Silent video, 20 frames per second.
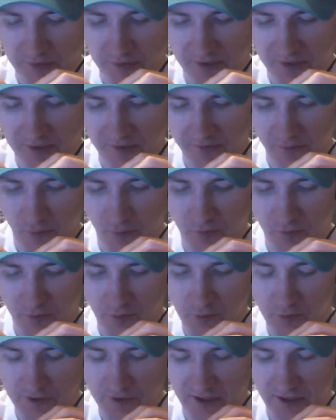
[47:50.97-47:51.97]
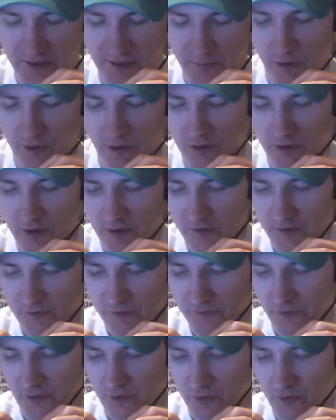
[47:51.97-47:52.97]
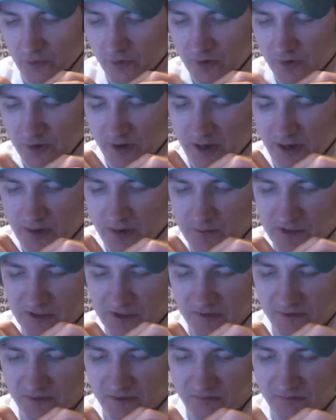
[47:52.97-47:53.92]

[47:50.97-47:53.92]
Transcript: can't score on a goalie anymore. So, I mean,